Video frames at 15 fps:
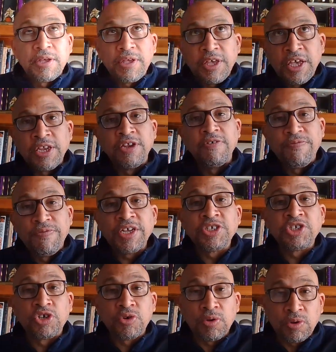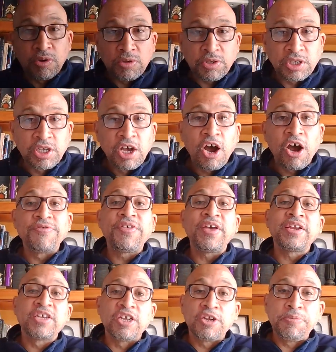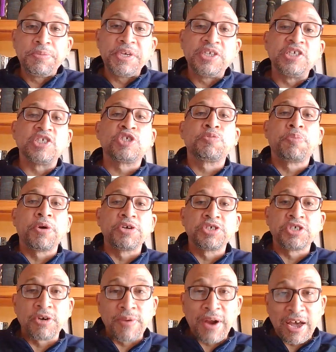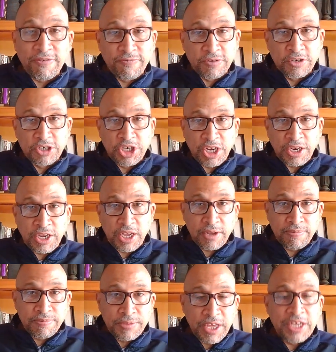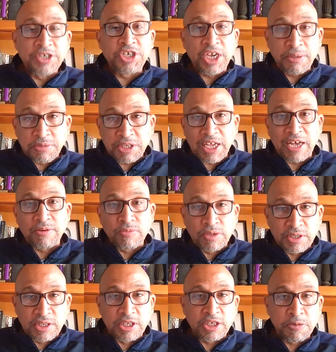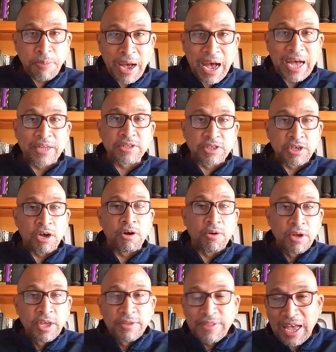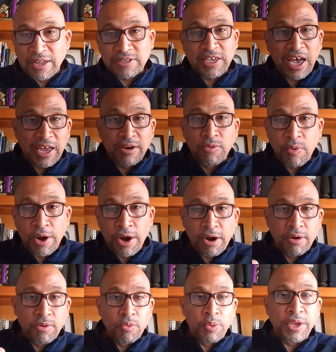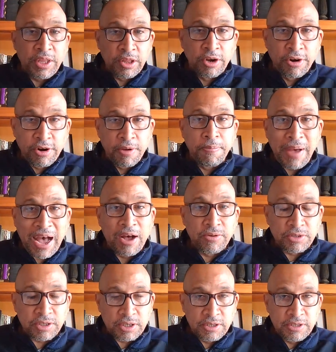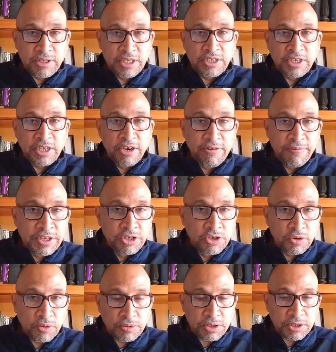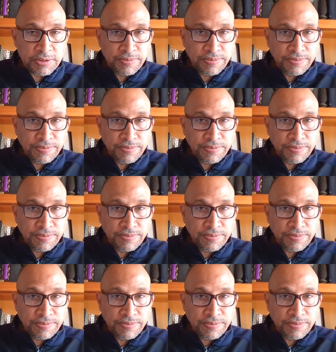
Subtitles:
individuals are then going to be dispersed around Virginia, and Jamestown was the spot. So that's kind of where we learn about these individuals.